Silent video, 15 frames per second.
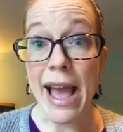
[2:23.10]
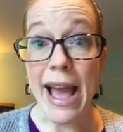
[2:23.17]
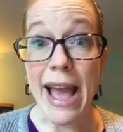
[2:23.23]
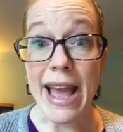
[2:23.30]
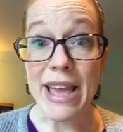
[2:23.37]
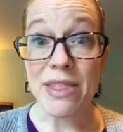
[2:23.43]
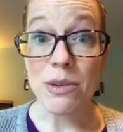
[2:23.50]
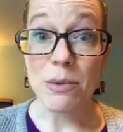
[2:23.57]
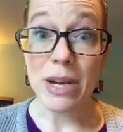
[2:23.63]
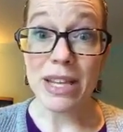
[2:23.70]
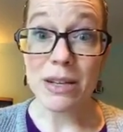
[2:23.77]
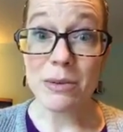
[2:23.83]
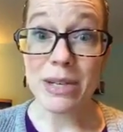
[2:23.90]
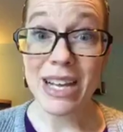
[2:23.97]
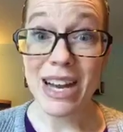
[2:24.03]
And the way
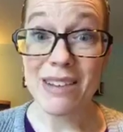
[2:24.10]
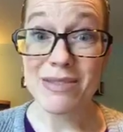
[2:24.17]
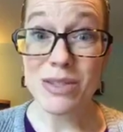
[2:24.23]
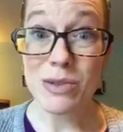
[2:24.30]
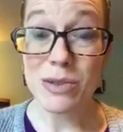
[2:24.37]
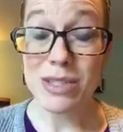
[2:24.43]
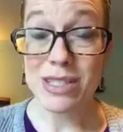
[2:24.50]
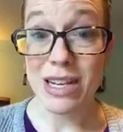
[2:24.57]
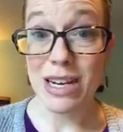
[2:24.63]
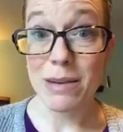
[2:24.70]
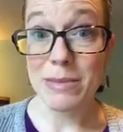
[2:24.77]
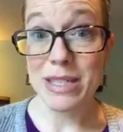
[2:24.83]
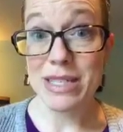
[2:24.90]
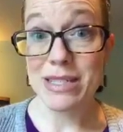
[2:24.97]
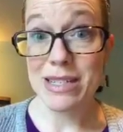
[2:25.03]
that we have school set
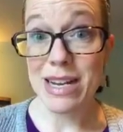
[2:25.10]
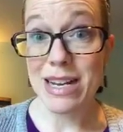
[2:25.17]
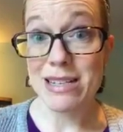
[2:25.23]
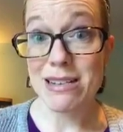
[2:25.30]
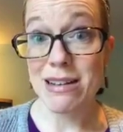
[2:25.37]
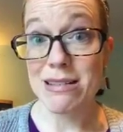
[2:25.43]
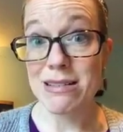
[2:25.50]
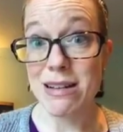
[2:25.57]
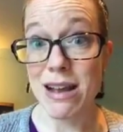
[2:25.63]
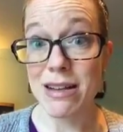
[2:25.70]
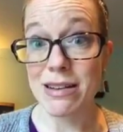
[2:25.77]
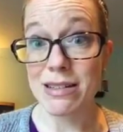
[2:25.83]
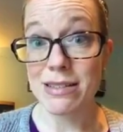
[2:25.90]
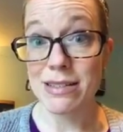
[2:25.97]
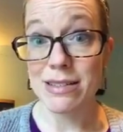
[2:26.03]
up these days is not
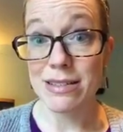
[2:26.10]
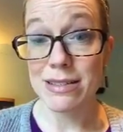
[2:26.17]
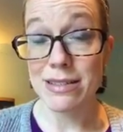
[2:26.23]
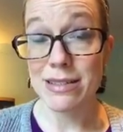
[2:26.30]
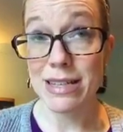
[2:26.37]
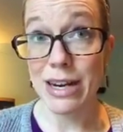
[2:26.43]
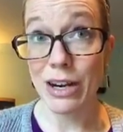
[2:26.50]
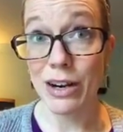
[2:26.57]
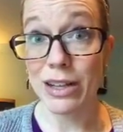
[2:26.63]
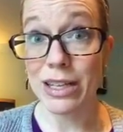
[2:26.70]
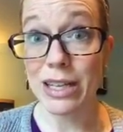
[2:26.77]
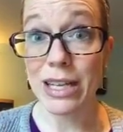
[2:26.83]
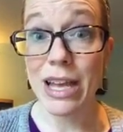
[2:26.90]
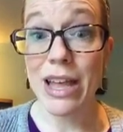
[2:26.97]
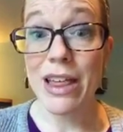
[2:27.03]

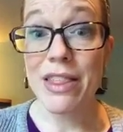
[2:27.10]
necessarily